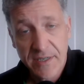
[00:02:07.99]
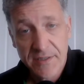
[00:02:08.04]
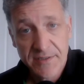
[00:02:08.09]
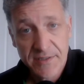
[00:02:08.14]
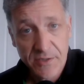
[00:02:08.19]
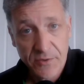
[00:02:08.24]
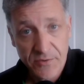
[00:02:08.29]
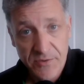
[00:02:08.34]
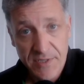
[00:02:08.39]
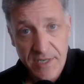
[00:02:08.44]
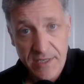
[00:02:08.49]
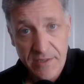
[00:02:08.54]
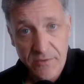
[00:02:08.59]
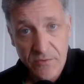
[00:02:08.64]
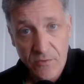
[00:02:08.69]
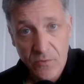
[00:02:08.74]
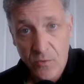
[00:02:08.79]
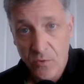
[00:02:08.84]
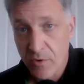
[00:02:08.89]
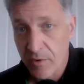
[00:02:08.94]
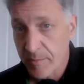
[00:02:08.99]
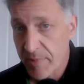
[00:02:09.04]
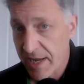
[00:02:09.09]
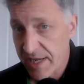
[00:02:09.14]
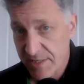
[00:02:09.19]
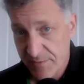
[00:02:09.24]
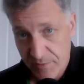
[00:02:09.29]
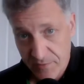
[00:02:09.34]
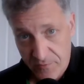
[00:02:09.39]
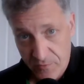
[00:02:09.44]
skill set or
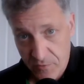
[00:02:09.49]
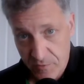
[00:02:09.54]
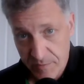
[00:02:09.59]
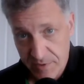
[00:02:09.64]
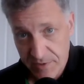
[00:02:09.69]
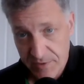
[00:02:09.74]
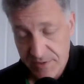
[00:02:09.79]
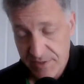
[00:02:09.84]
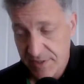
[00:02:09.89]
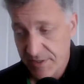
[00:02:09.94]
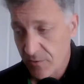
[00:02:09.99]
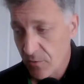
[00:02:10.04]
past performance,